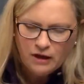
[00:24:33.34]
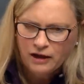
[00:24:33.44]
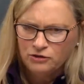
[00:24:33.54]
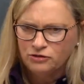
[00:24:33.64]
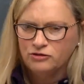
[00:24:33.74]

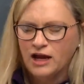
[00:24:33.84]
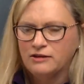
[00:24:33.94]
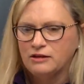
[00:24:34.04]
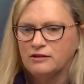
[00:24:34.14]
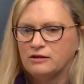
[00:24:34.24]

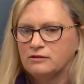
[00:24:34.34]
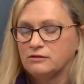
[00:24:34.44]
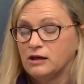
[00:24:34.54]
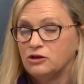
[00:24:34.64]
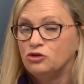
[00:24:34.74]
understand
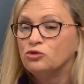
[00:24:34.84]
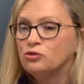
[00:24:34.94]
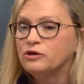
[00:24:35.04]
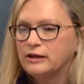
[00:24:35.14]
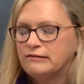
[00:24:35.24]
that
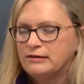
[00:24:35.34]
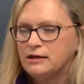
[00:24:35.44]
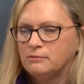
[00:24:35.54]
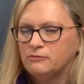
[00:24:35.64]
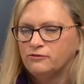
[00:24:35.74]
you and the
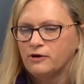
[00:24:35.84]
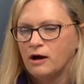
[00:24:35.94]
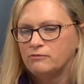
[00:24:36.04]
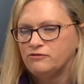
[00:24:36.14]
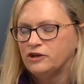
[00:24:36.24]
team
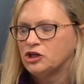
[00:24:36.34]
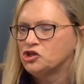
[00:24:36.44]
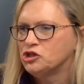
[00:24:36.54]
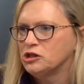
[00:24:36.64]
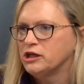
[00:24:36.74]
from
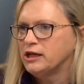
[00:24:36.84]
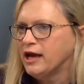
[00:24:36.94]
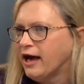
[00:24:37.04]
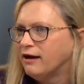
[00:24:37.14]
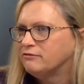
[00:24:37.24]
Finning Chile
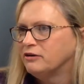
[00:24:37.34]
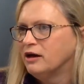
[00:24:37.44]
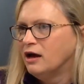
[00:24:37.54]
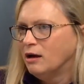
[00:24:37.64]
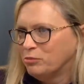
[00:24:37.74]
have
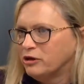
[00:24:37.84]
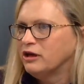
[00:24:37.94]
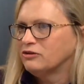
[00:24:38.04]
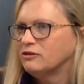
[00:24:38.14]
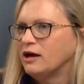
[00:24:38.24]
a pretty
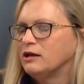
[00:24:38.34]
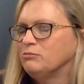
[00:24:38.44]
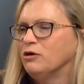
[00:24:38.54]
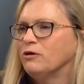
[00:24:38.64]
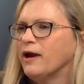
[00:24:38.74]

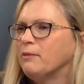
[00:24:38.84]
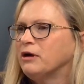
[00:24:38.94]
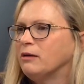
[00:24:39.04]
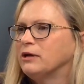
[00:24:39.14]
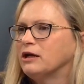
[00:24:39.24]
exciting
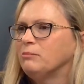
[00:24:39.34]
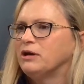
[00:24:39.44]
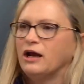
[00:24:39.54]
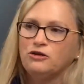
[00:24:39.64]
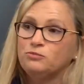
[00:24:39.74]
program coming up
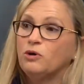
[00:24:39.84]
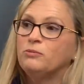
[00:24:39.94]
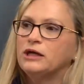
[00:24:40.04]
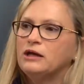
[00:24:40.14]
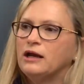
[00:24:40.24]
at
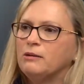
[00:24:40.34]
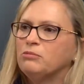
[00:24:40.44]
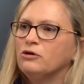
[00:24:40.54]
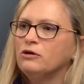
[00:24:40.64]
ExpoMin in April.